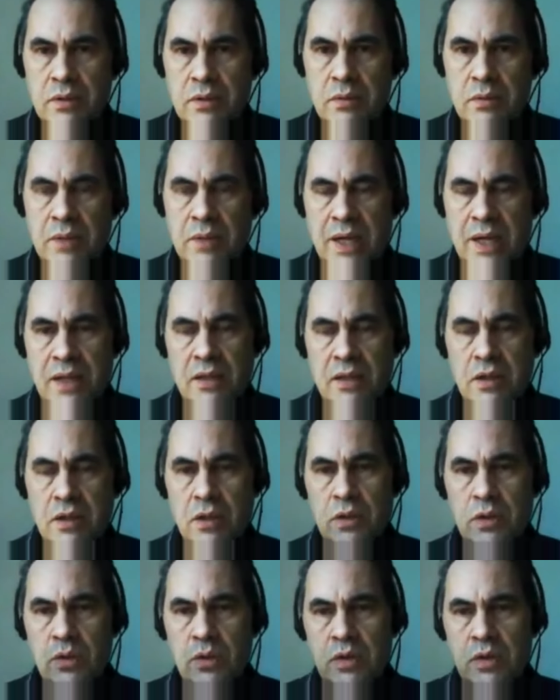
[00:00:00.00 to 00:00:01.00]
So we had
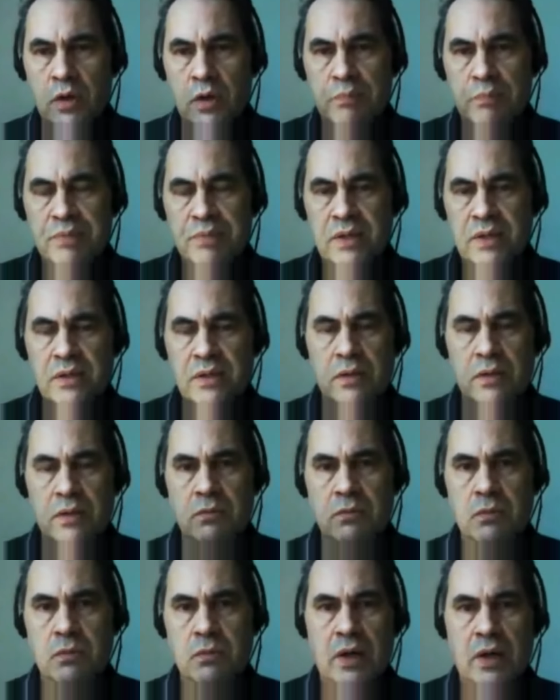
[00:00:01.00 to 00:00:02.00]
utopias that
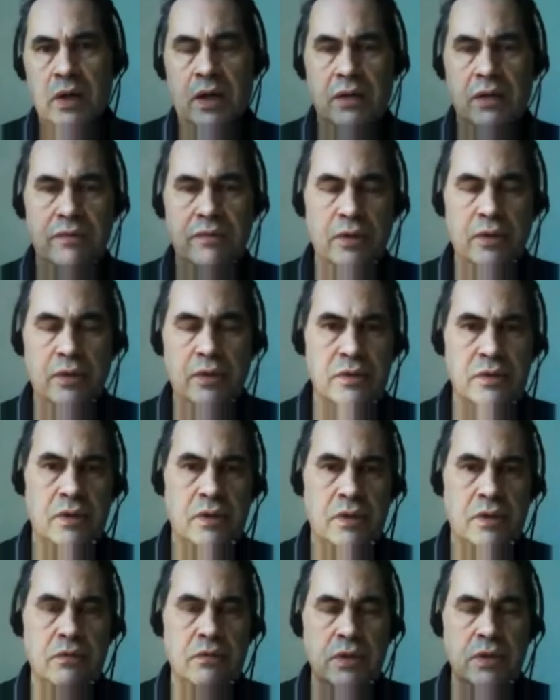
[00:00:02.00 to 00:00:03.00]
were kind of those
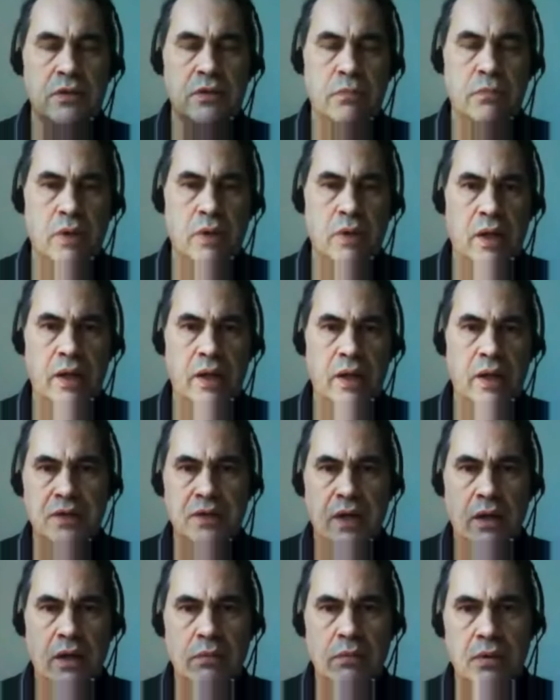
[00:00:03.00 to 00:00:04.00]
unreachable,
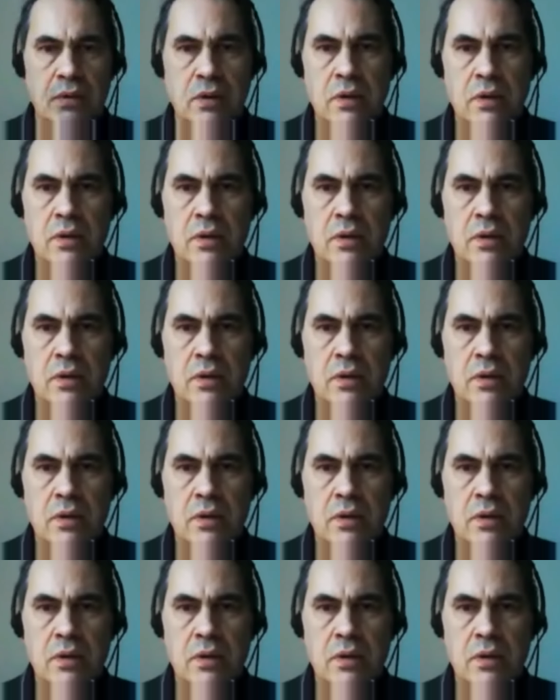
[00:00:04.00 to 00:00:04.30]
unattainable,